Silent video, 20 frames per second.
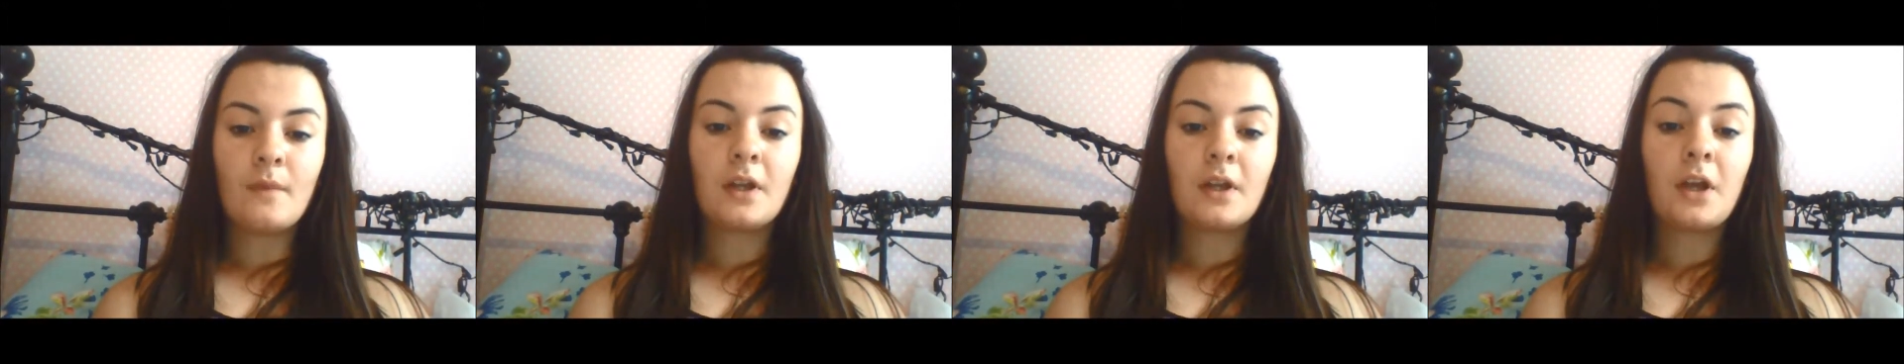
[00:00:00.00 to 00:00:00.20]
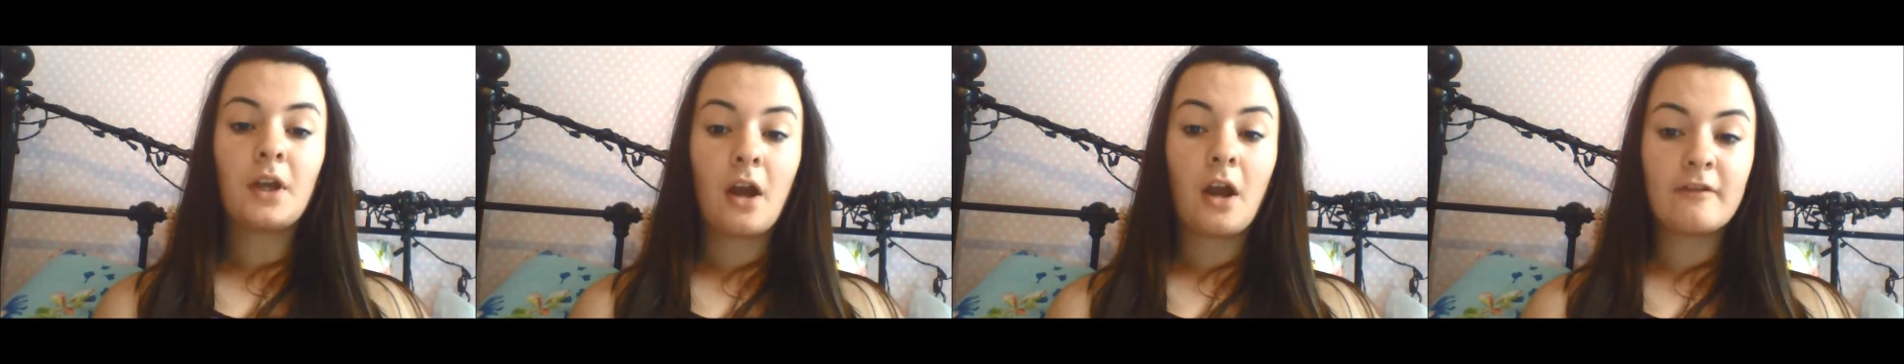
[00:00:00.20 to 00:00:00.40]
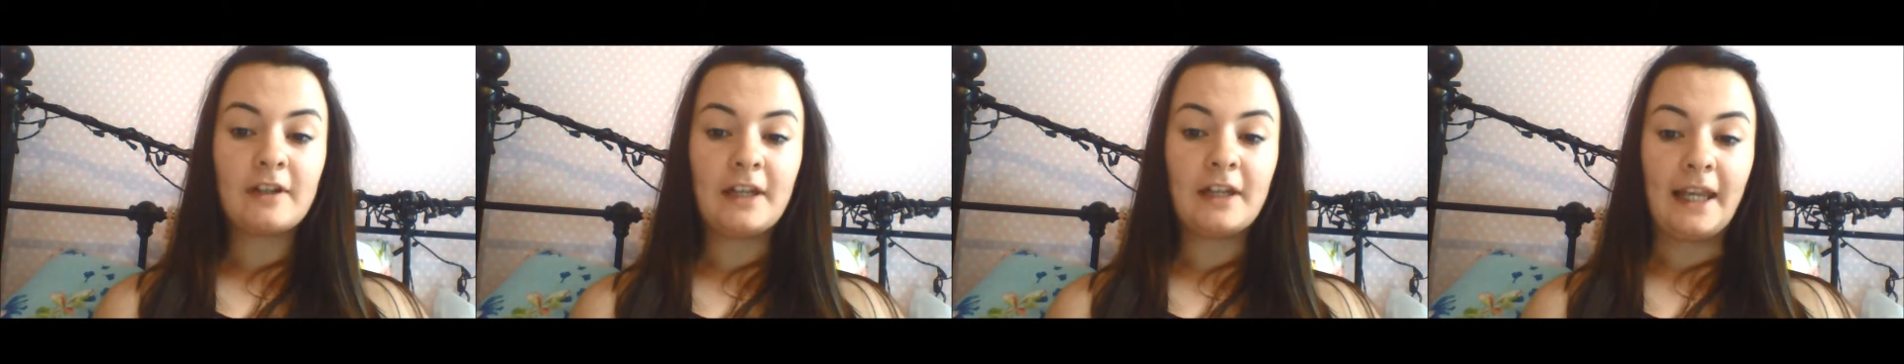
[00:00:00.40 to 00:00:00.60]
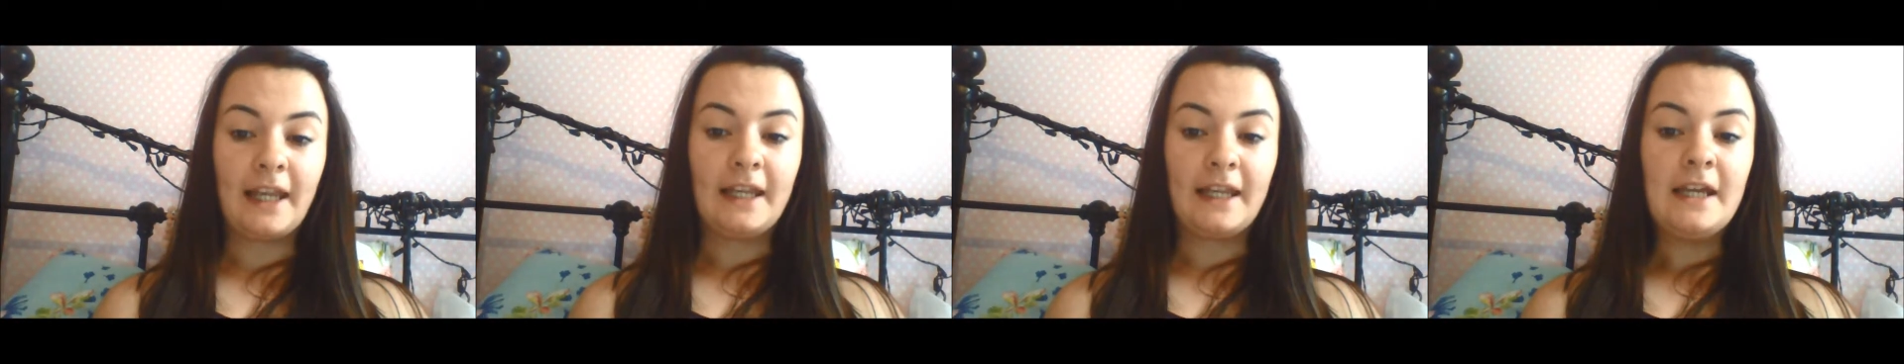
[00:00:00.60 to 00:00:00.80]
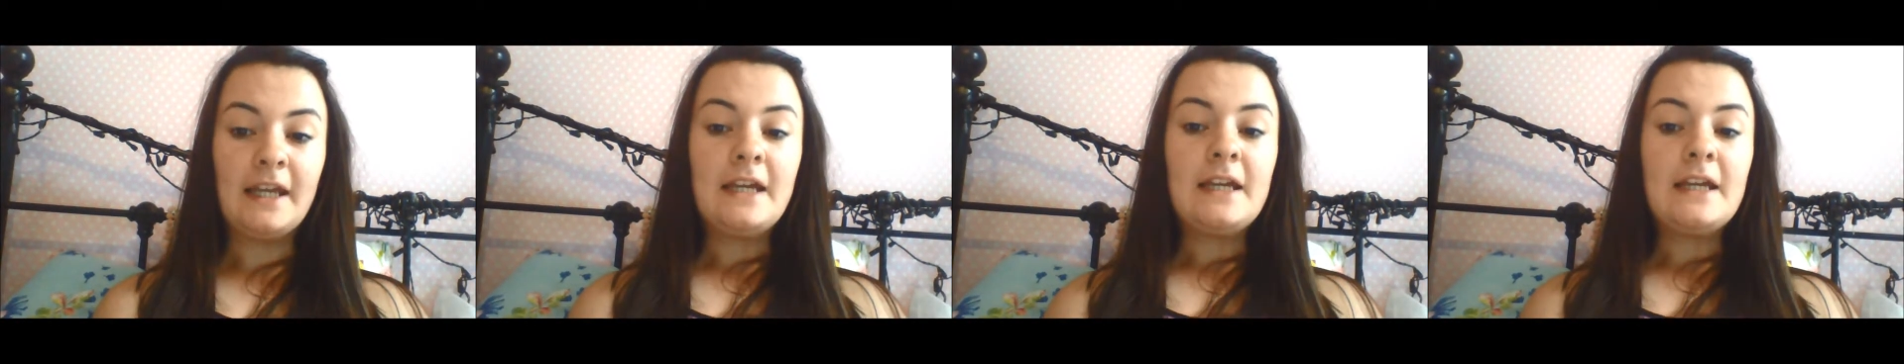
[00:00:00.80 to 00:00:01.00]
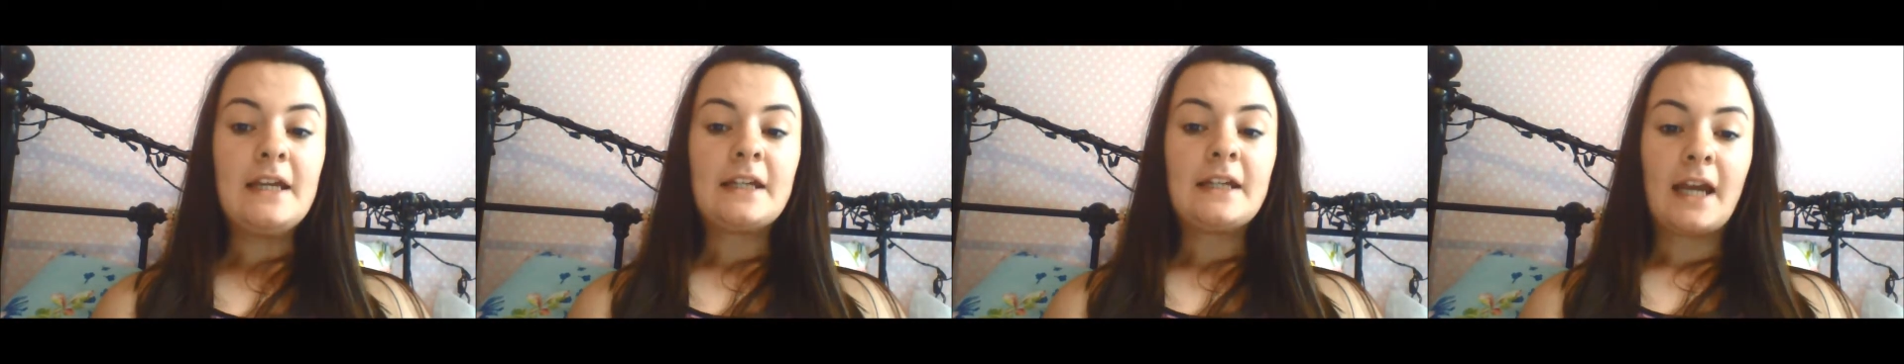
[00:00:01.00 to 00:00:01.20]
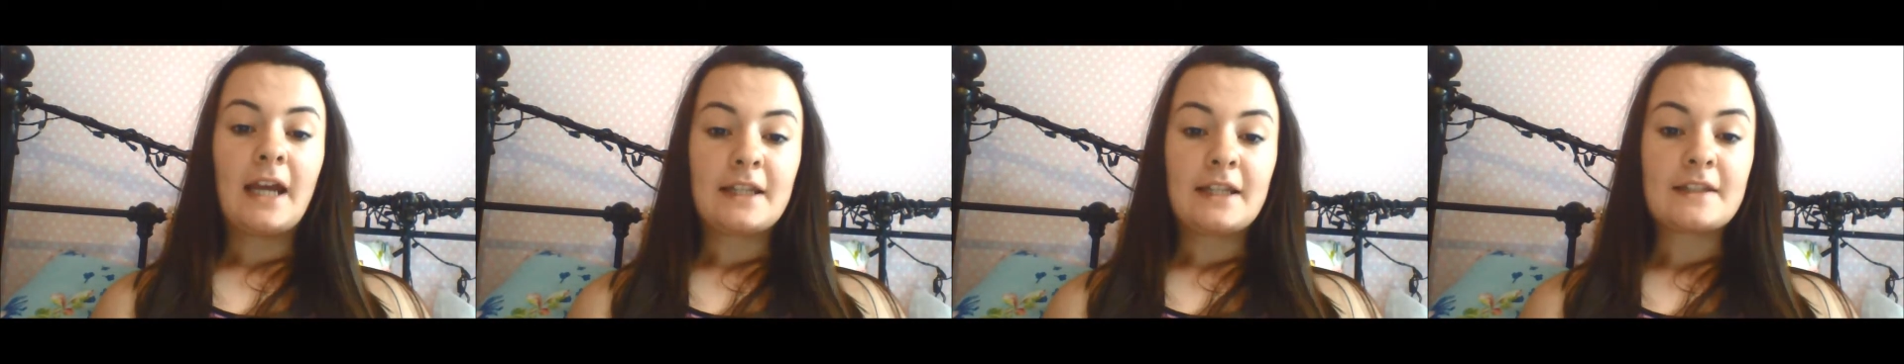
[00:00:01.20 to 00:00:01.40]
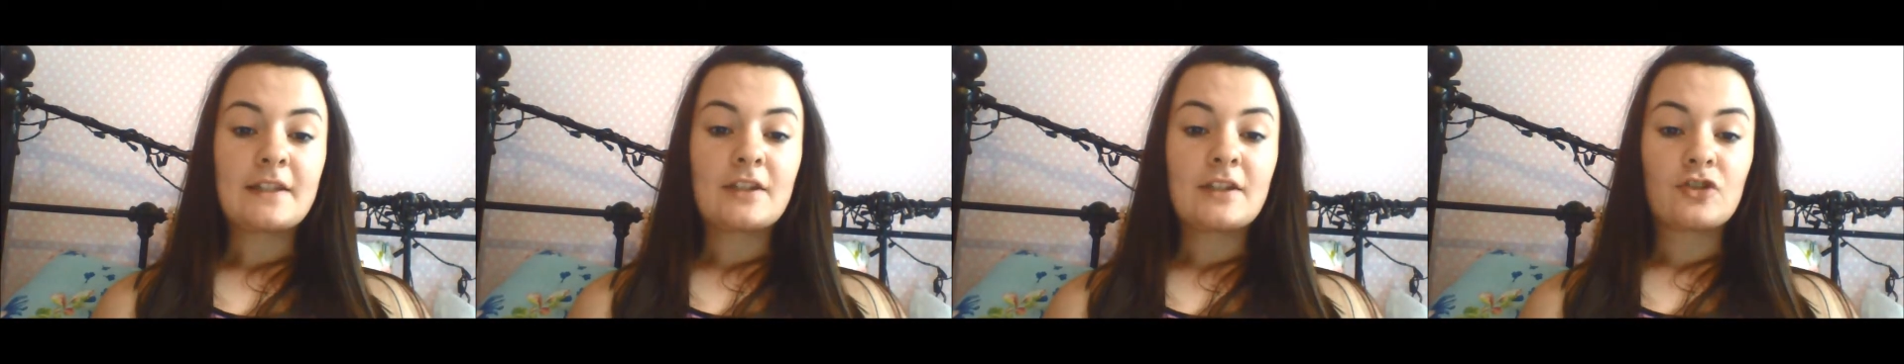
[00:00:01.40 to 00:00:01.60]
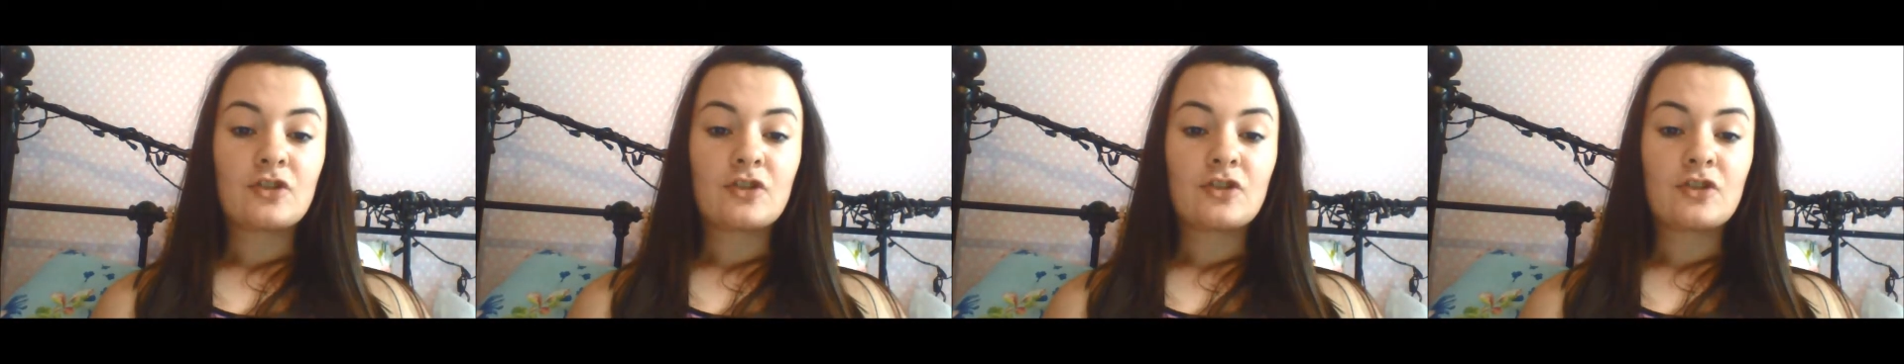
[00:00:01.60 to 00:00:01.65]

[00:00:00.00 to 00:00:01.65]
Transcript: Currently, cancer